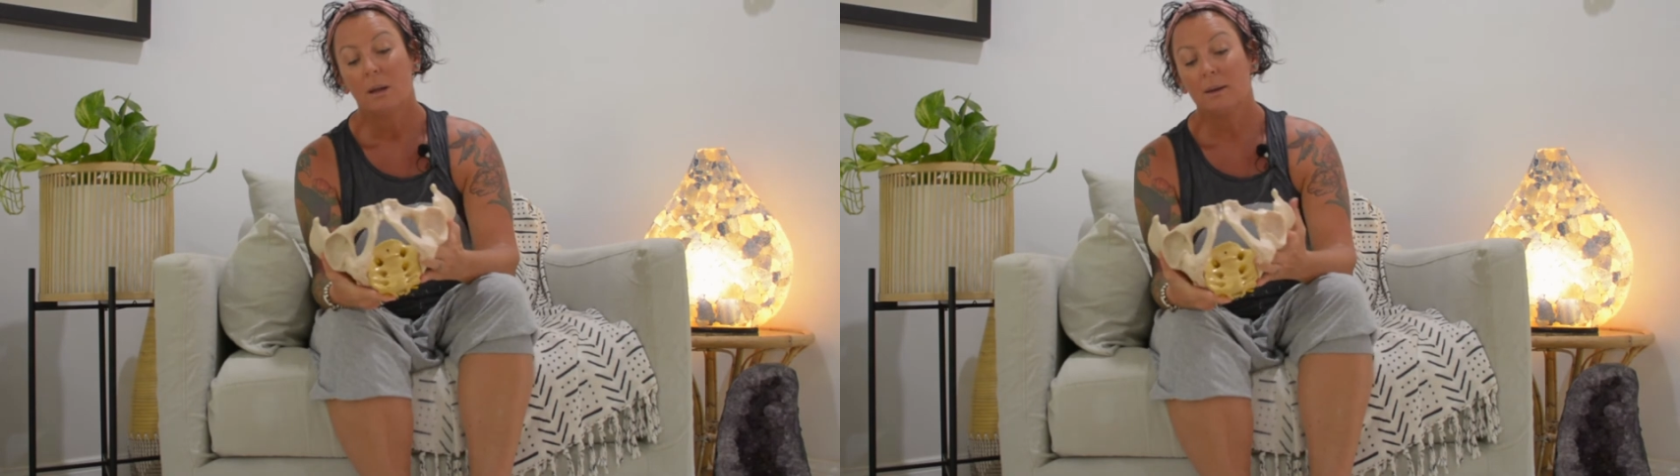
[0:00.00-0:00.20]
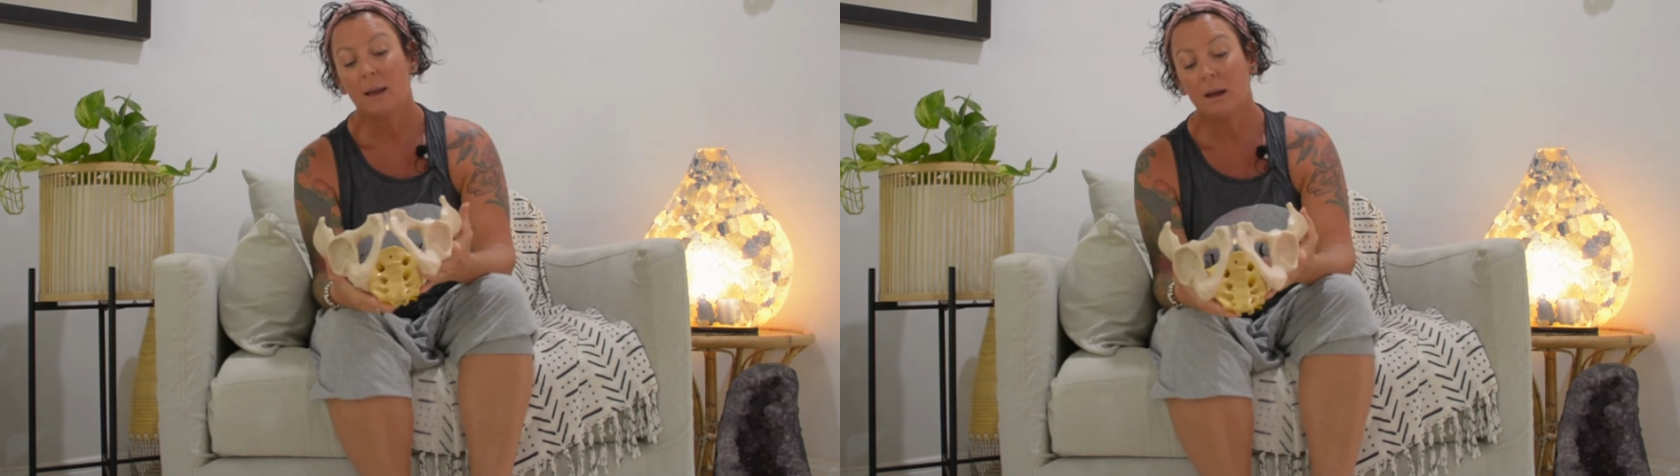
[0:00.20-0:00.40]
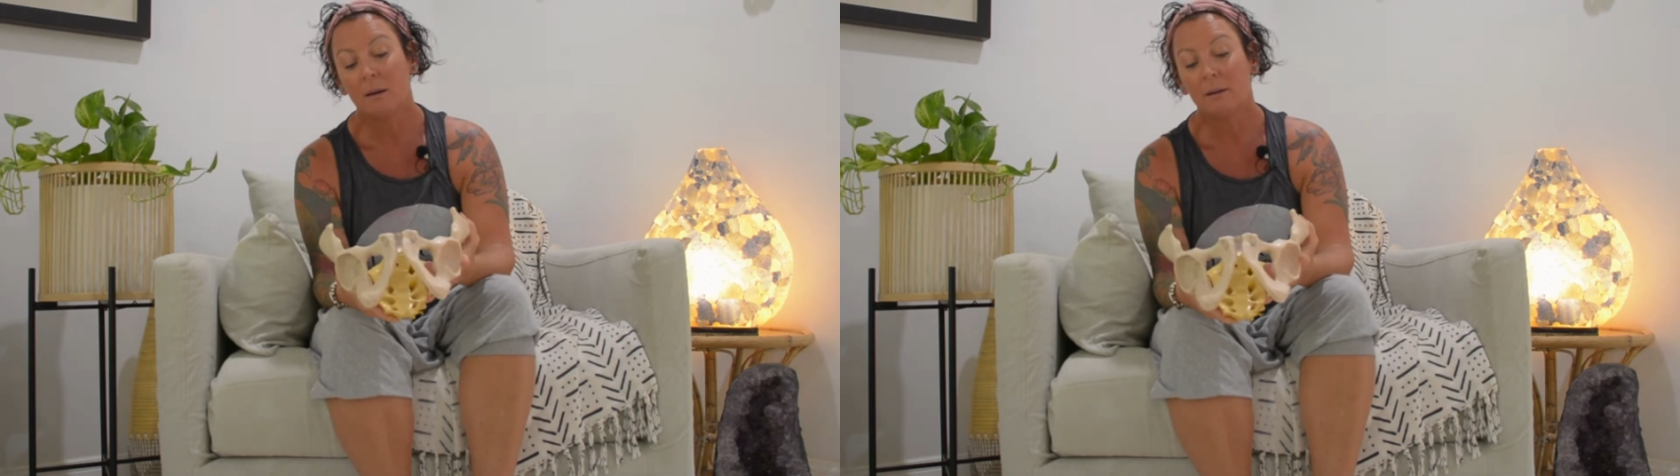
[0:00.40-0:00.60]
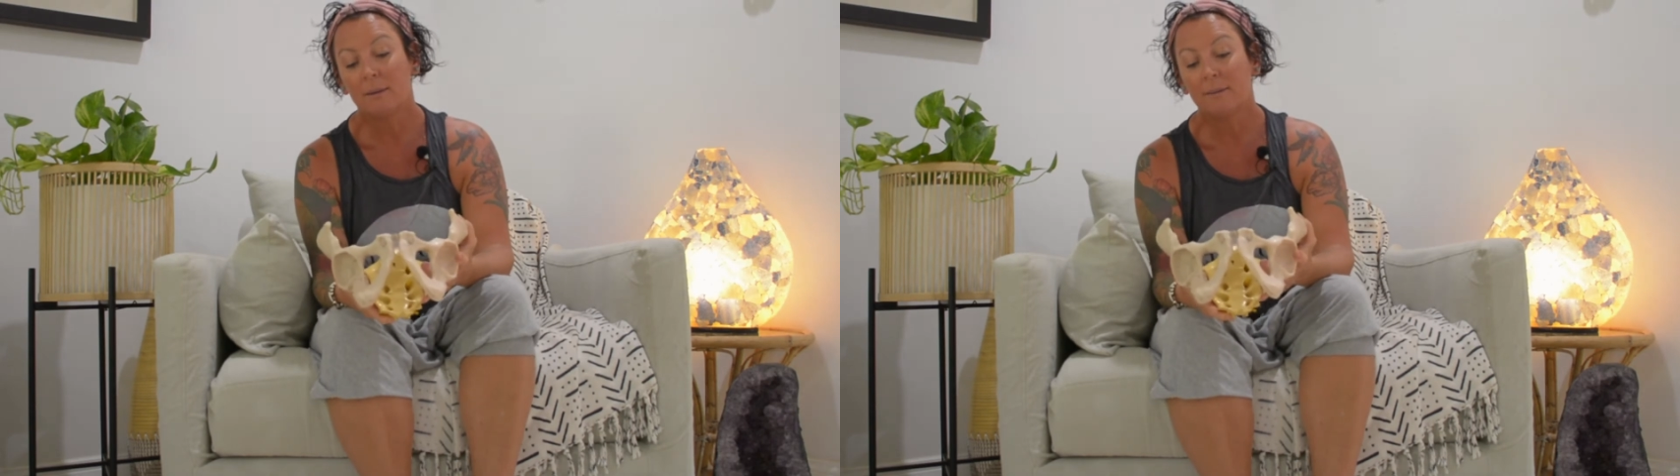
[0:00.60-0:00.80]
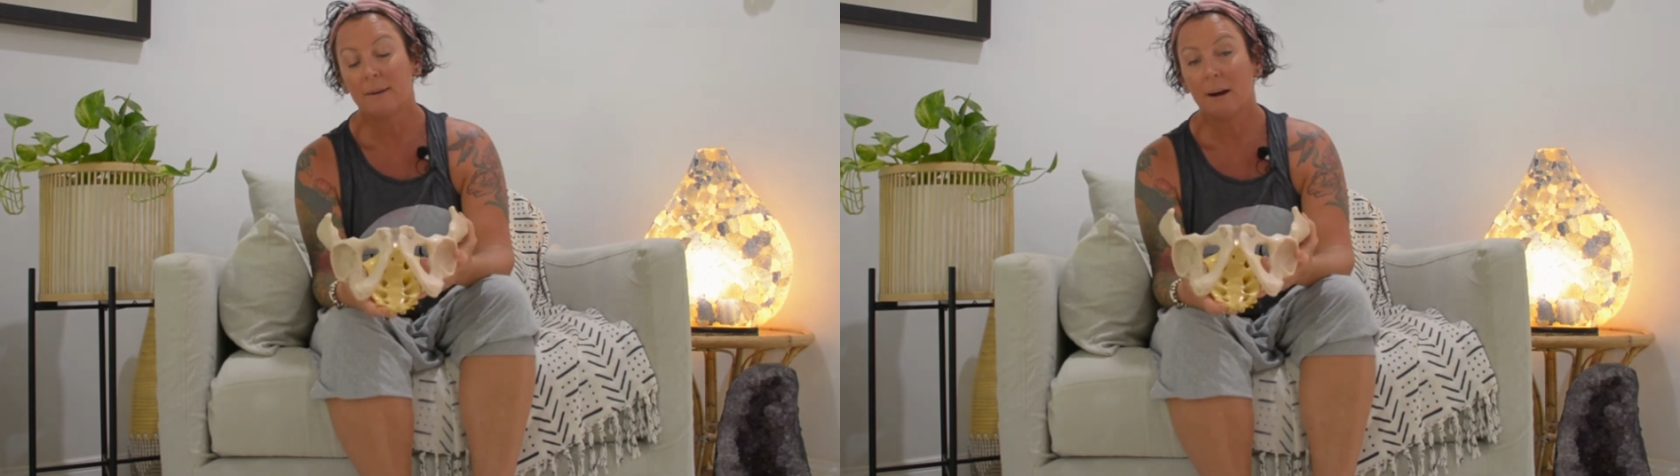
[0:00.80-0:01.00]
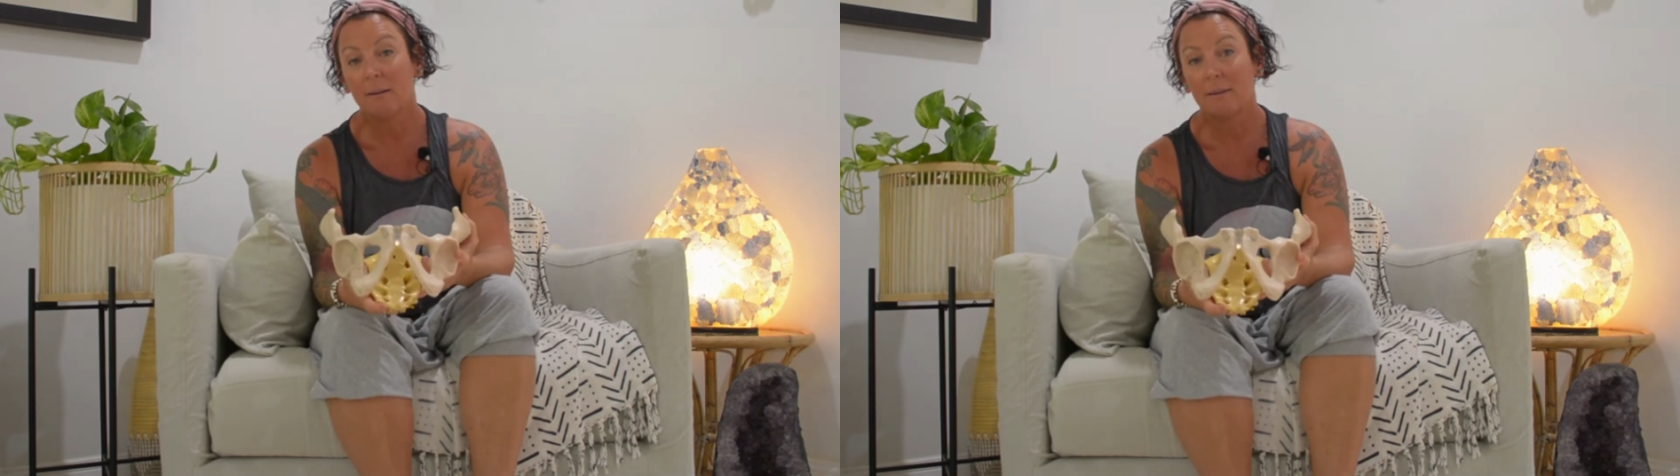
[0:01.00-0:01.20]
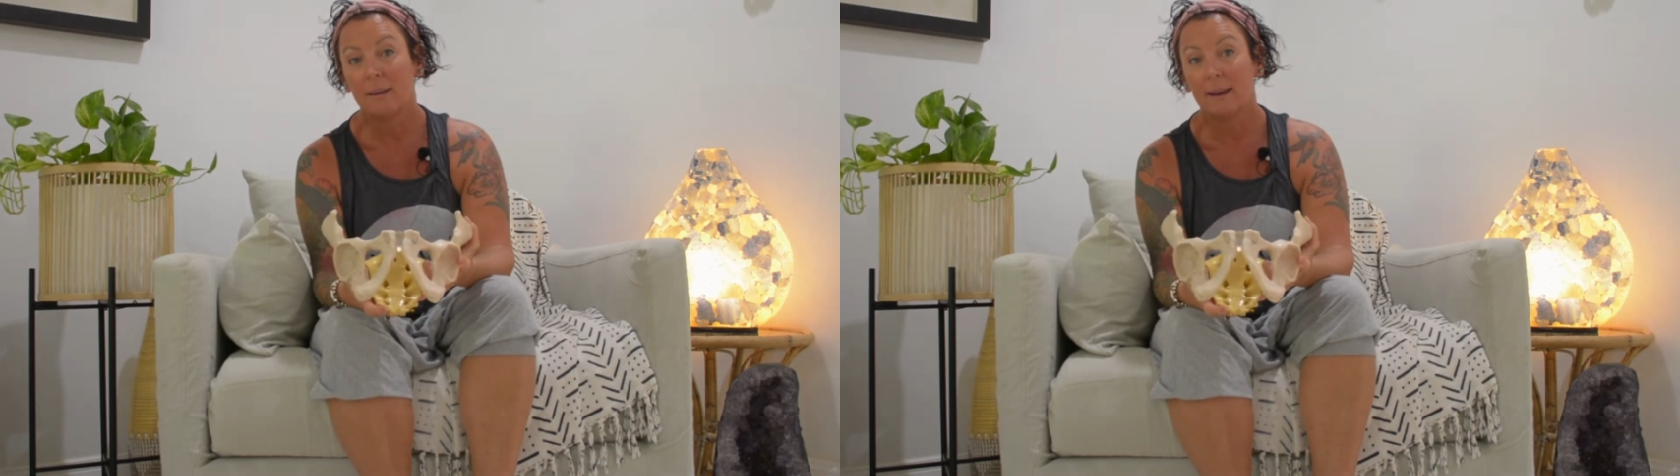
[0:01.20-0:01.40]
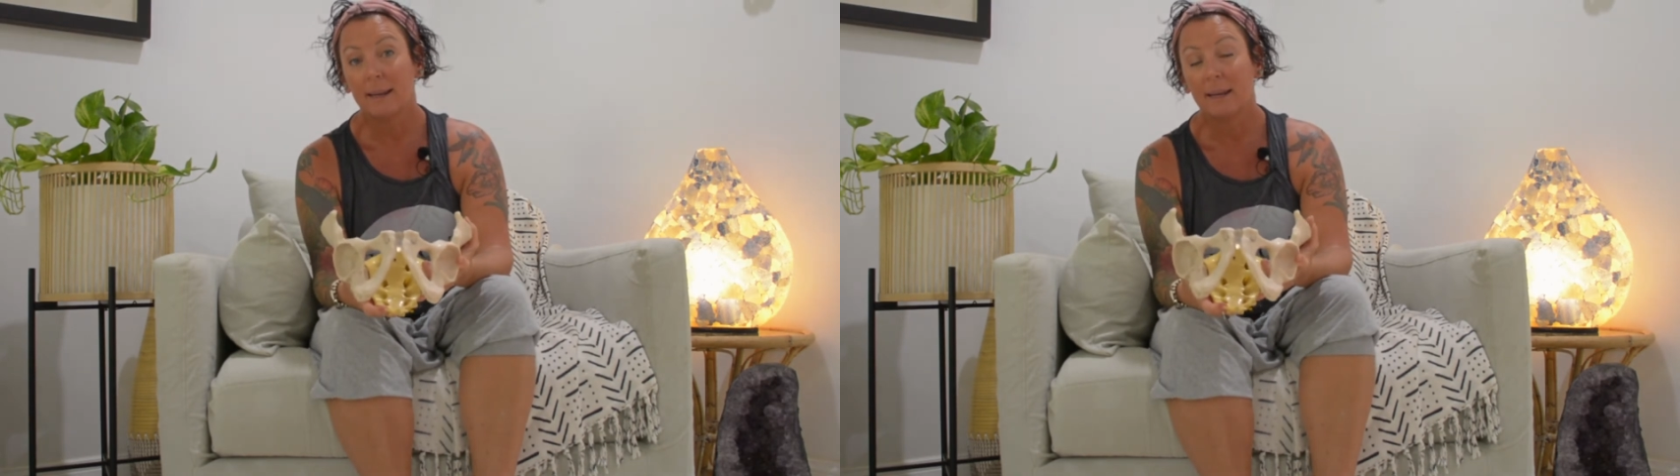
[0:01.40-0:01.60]
Now, as far as
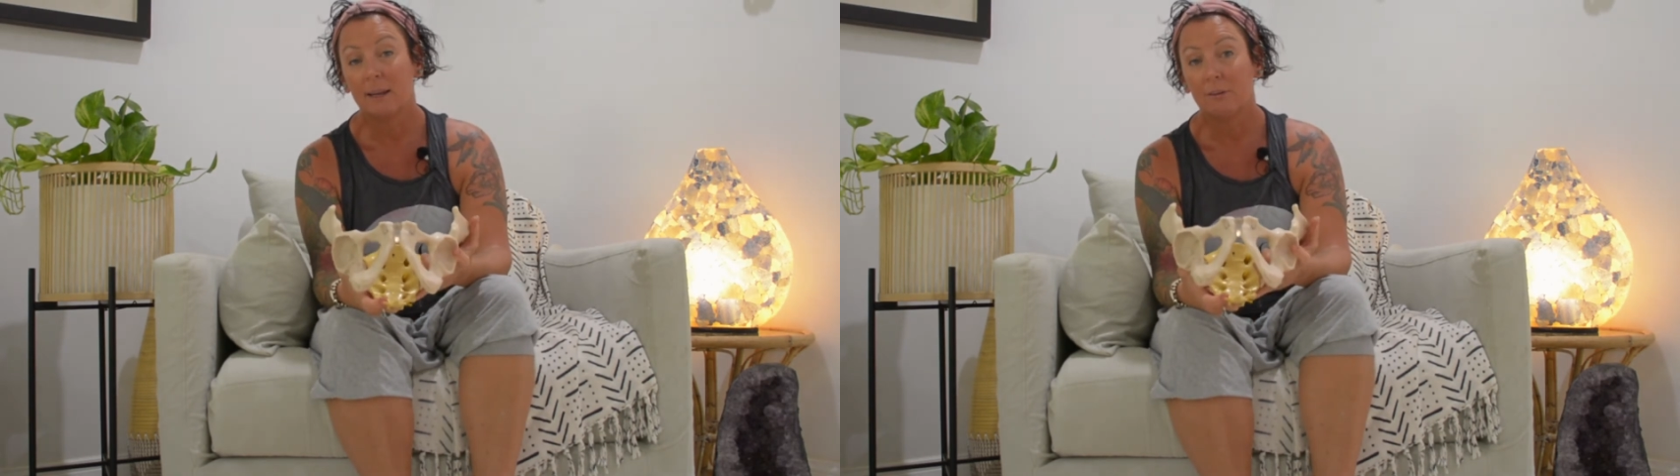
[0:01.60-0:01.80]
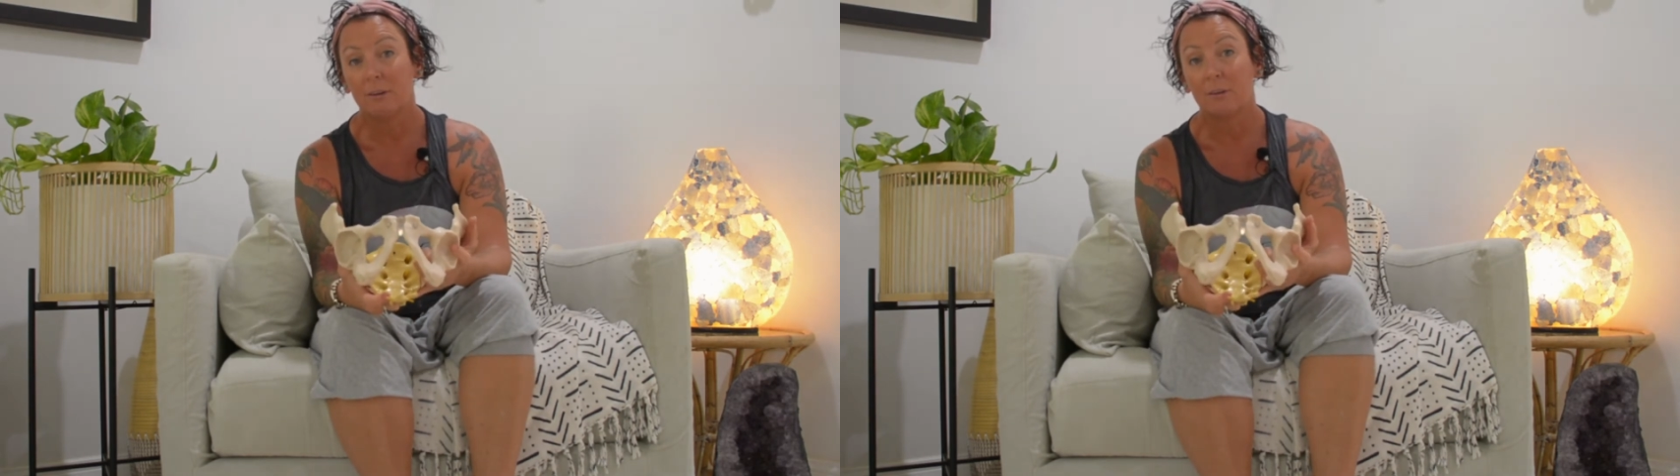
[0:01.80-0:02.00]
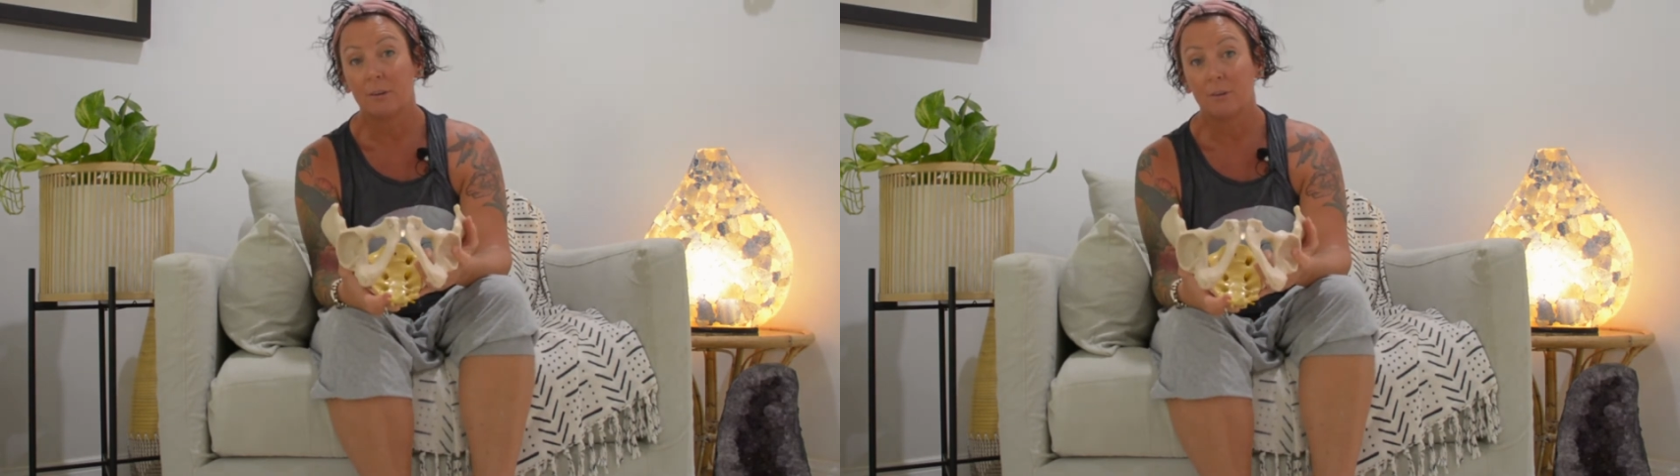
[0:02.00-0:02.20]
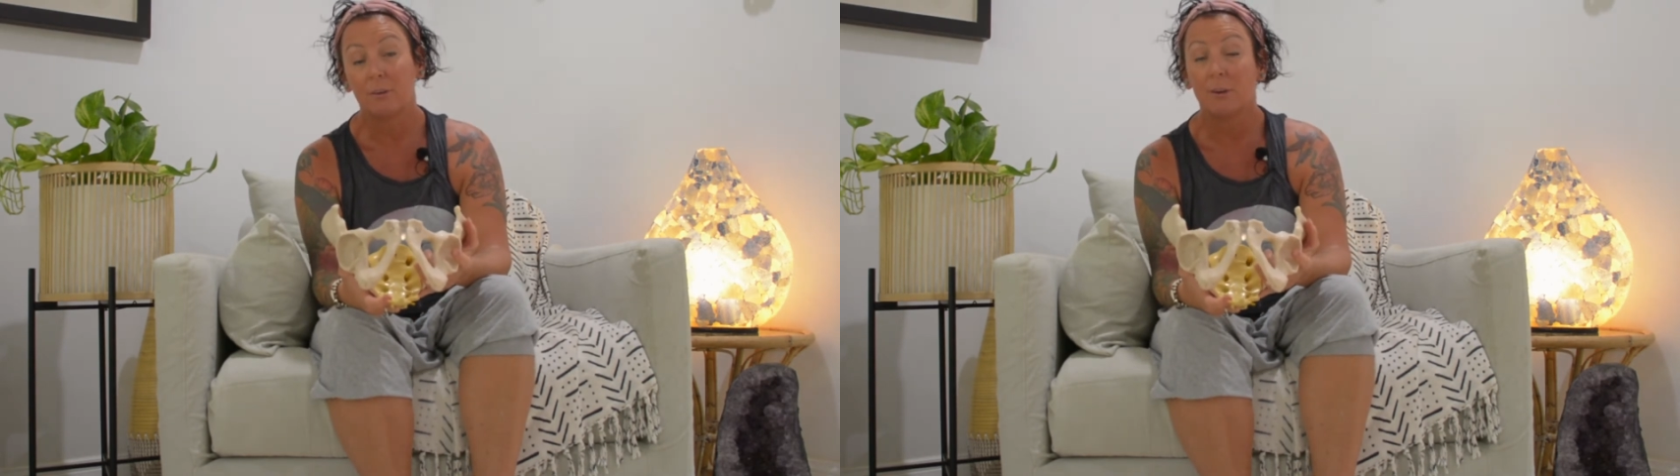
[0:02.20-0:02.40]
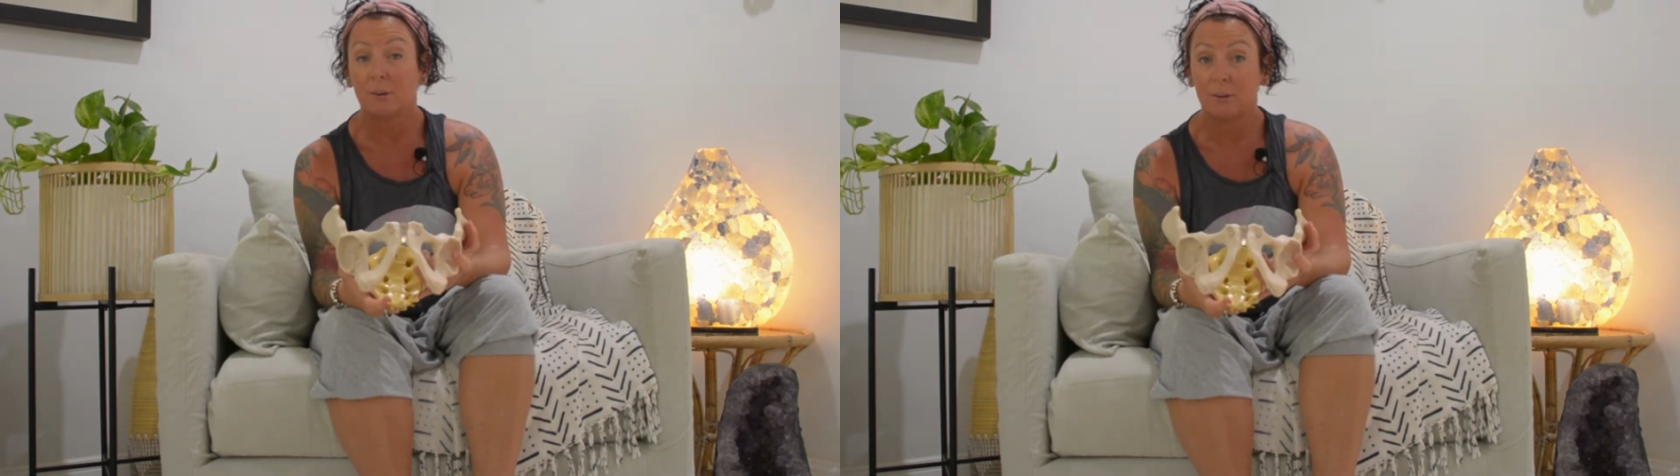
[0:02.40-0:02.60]
the leakage is concerned,